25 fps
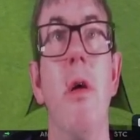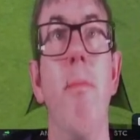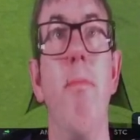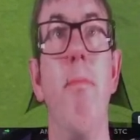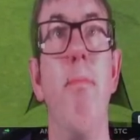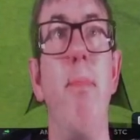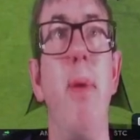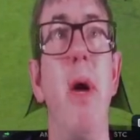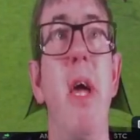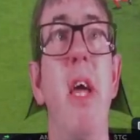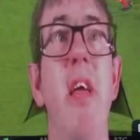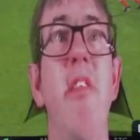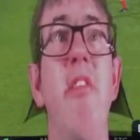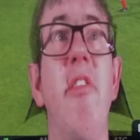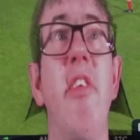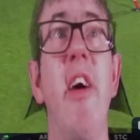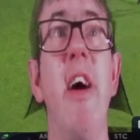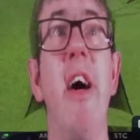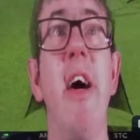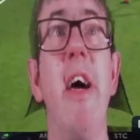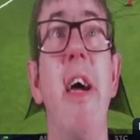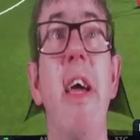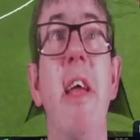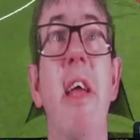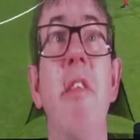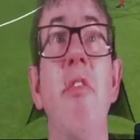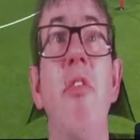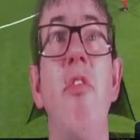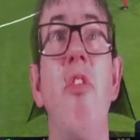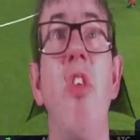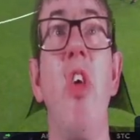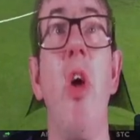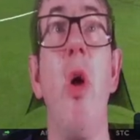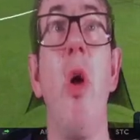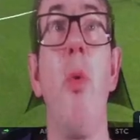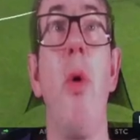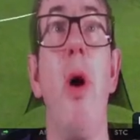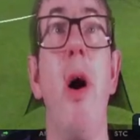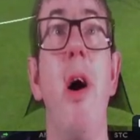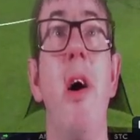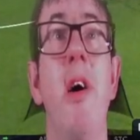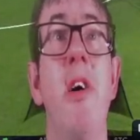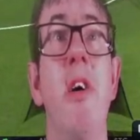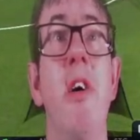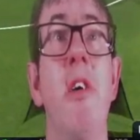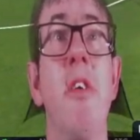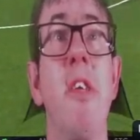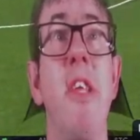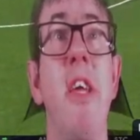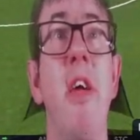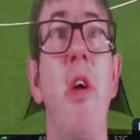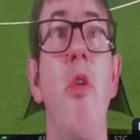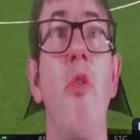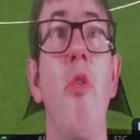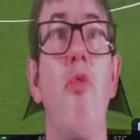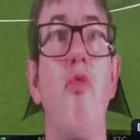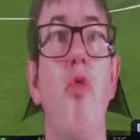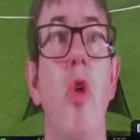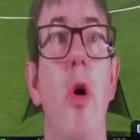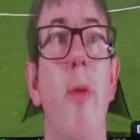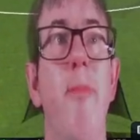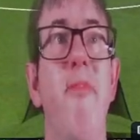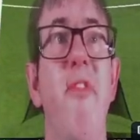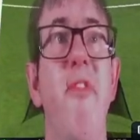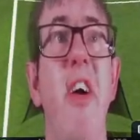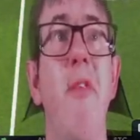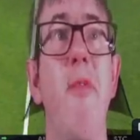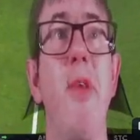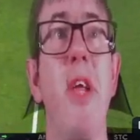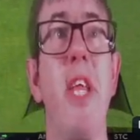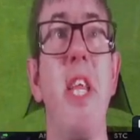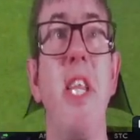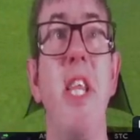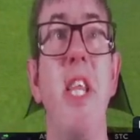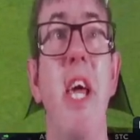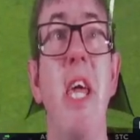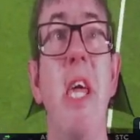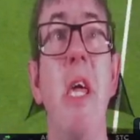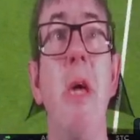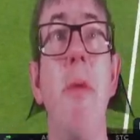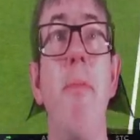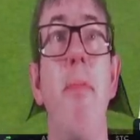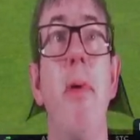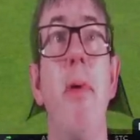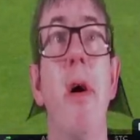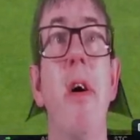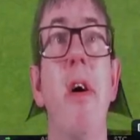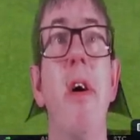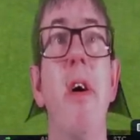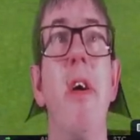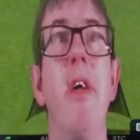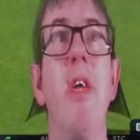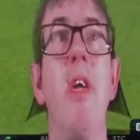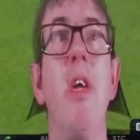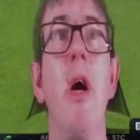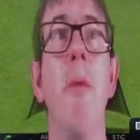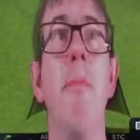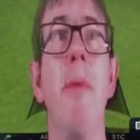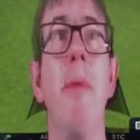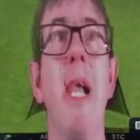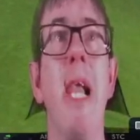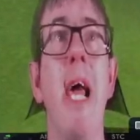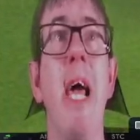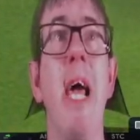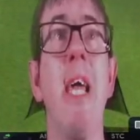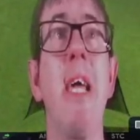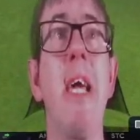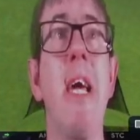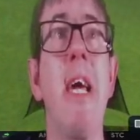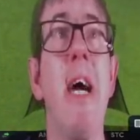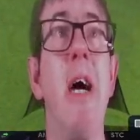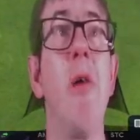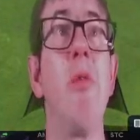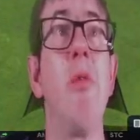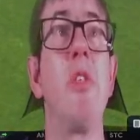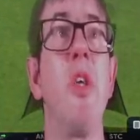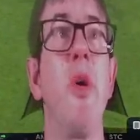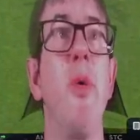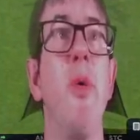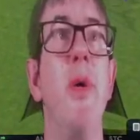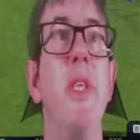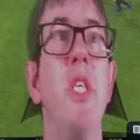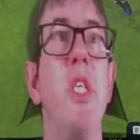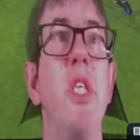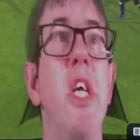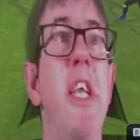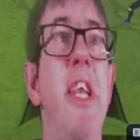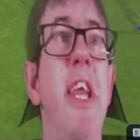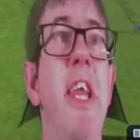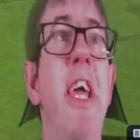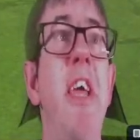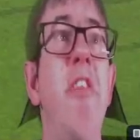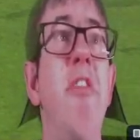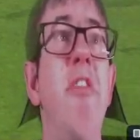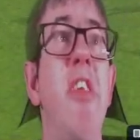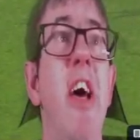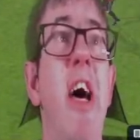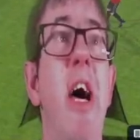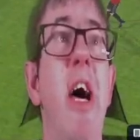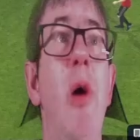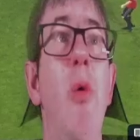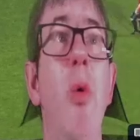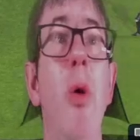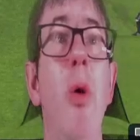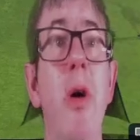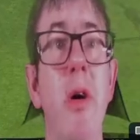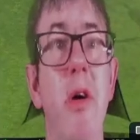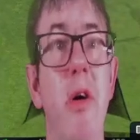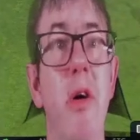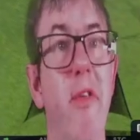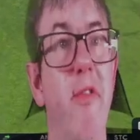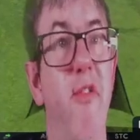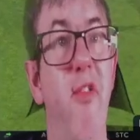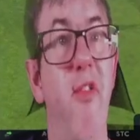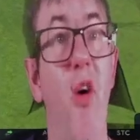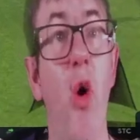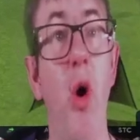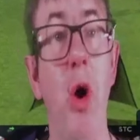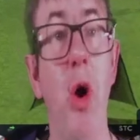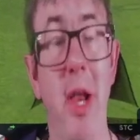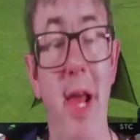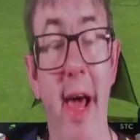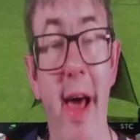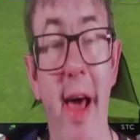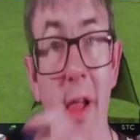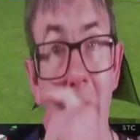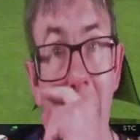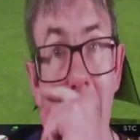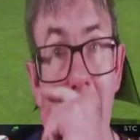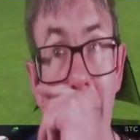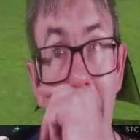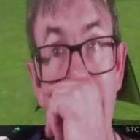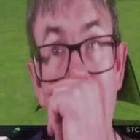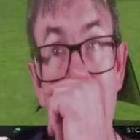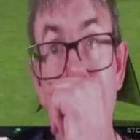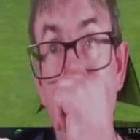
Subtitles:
Peter into Hardy, who's dropped very deep. Yermolenko to Ingenito. 4-0.